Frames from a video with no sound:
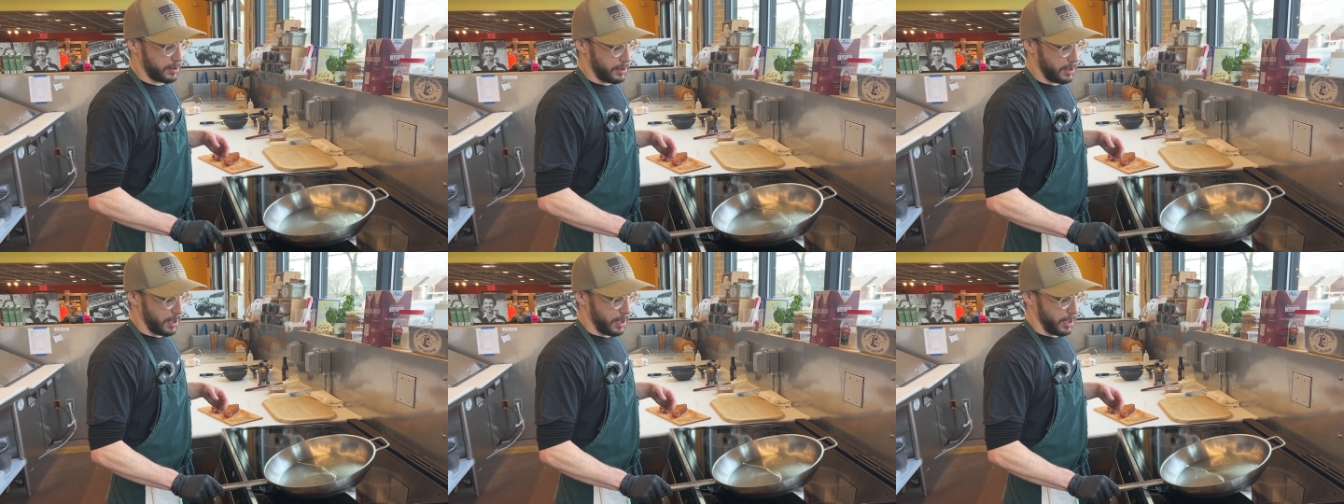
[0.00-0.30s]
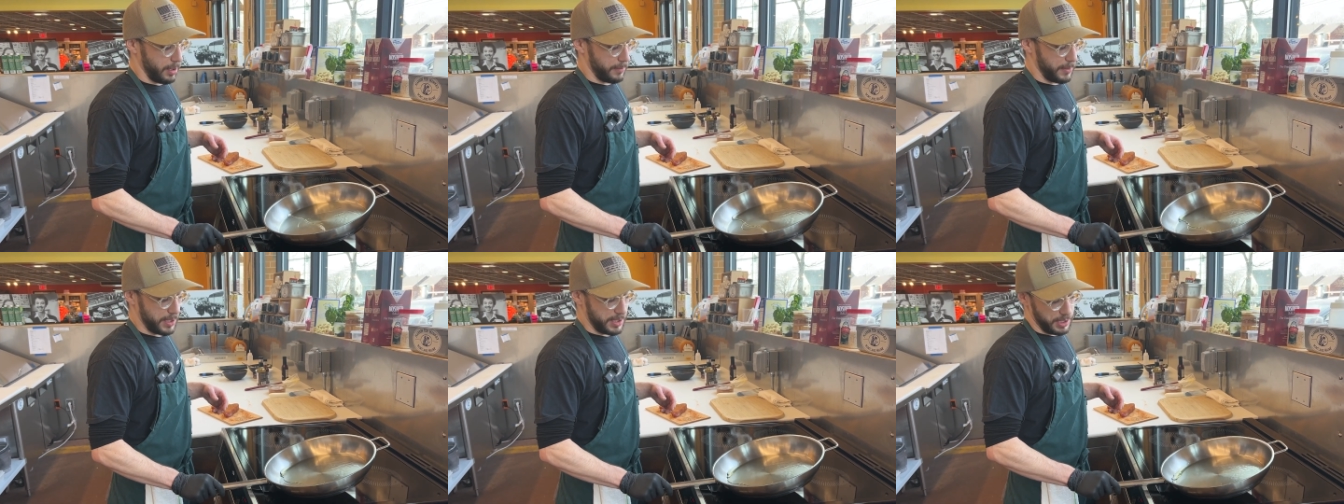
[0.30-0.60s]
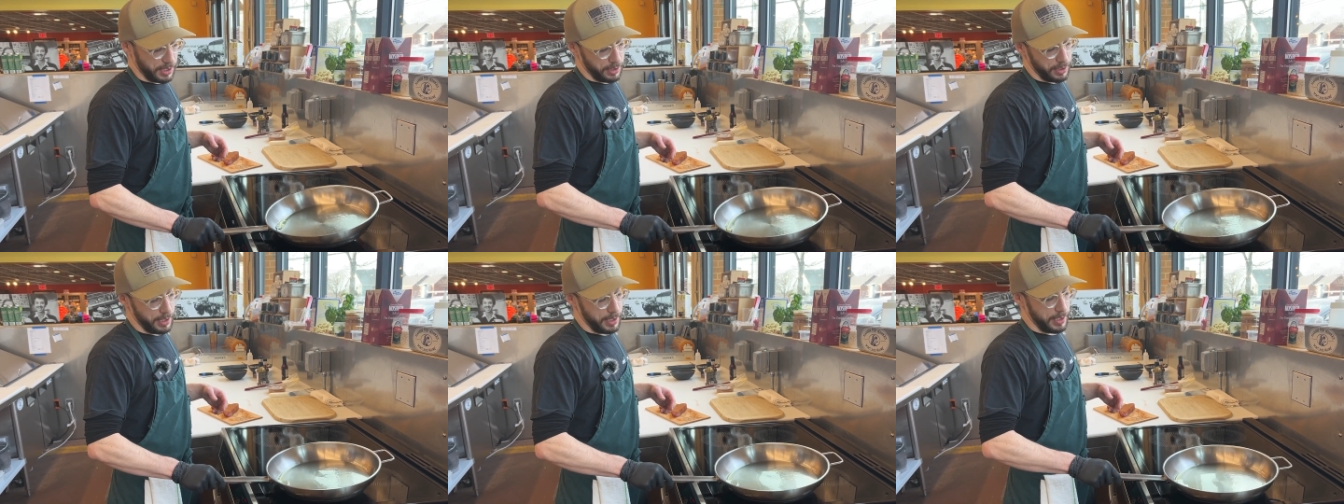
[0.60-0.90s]
That's a
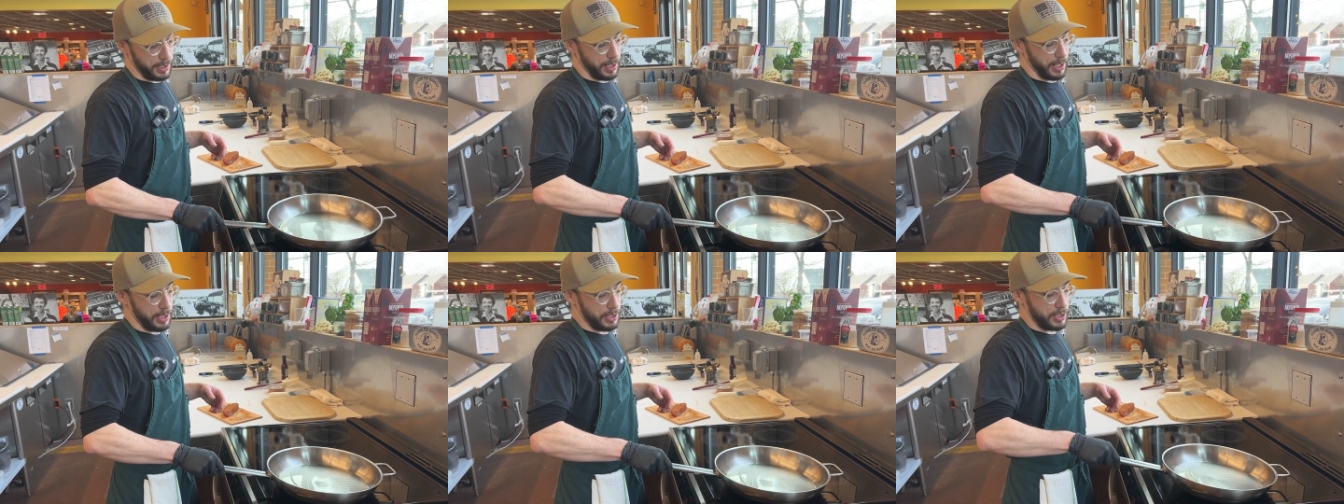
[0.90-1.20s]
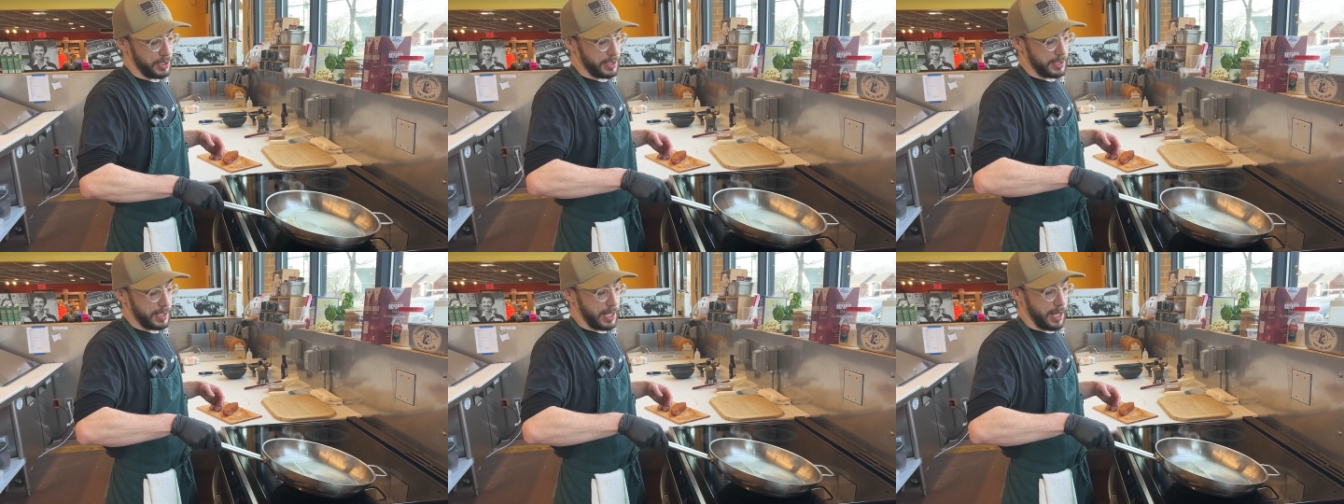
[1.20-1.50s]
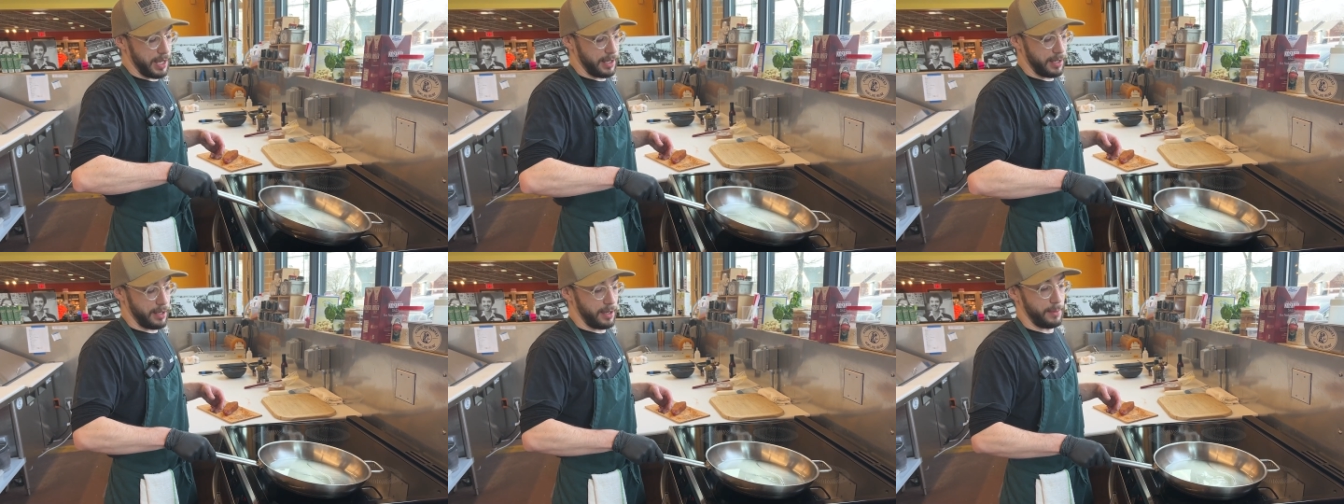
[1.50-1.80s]
good indication it's
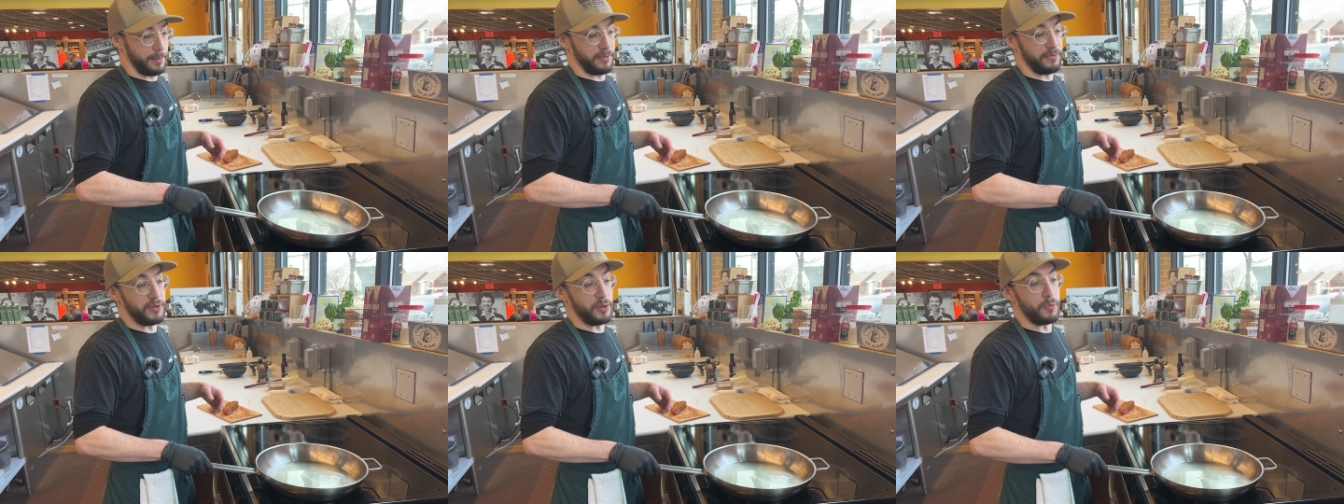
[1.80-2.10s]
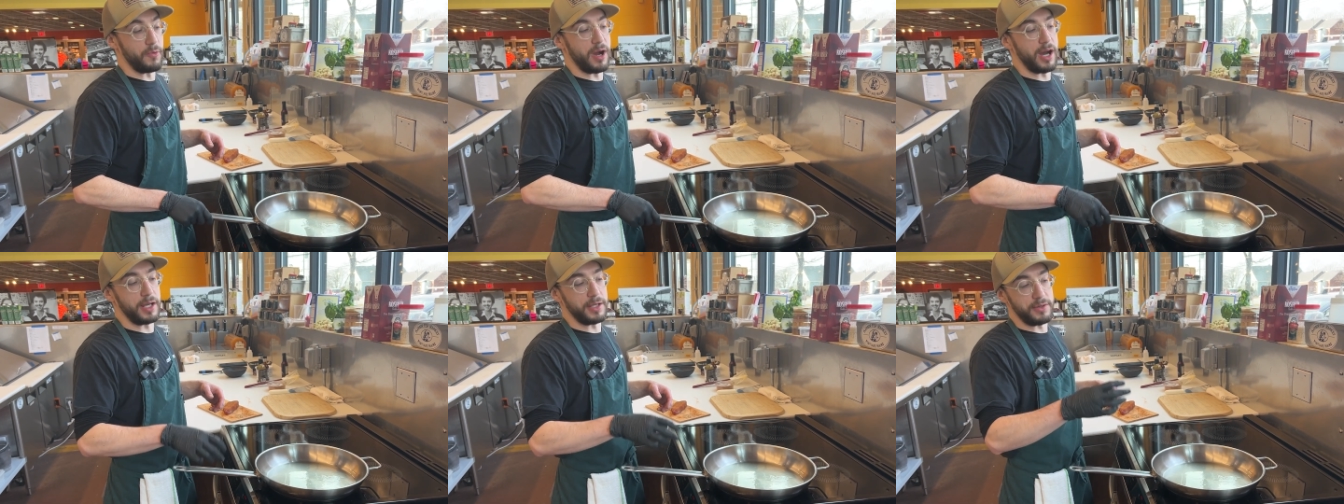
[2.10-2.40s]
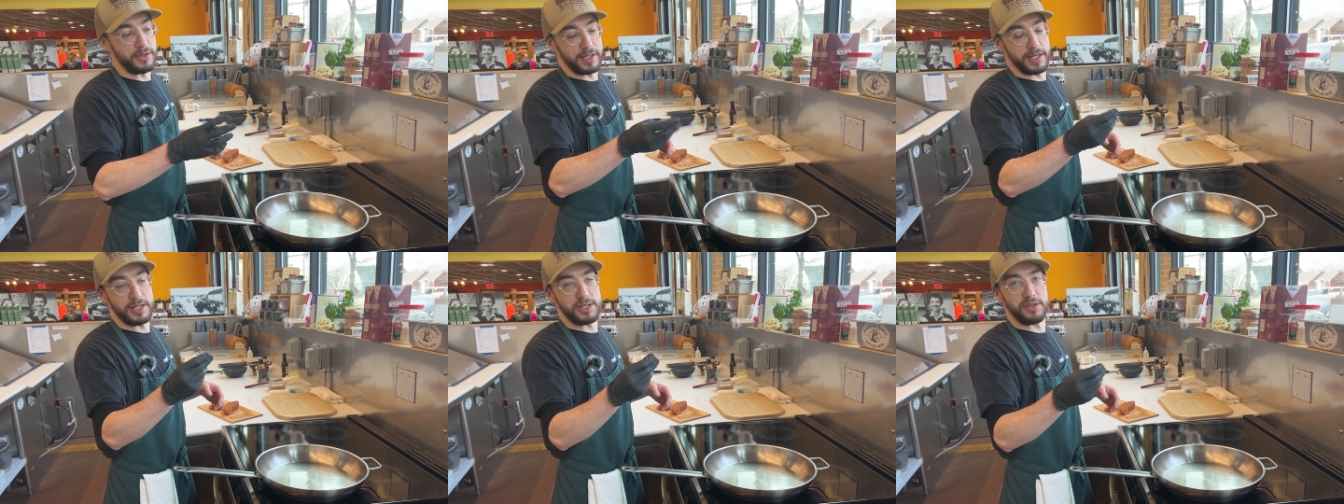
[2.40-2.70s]
hot. If you want,
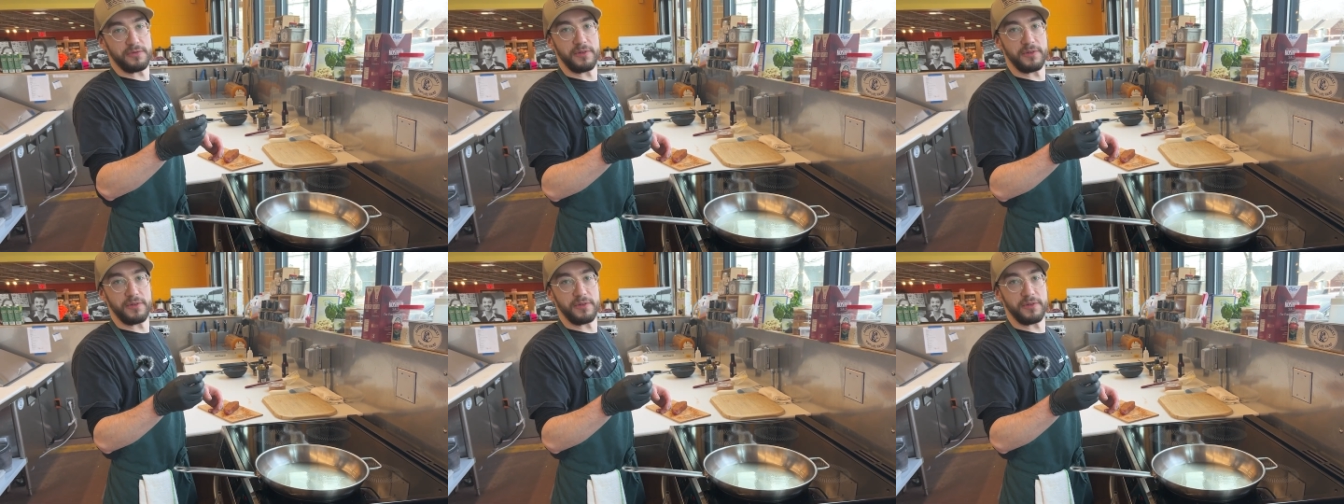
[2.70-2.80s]
you can get your